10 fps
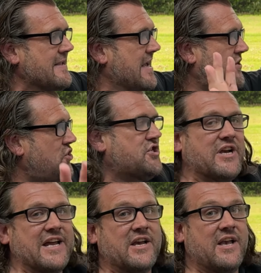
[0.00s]
As soon as
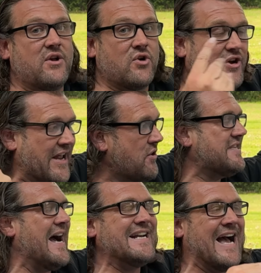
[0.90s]
I could get
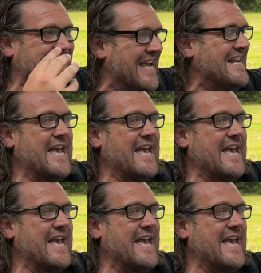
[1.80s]
outside, I did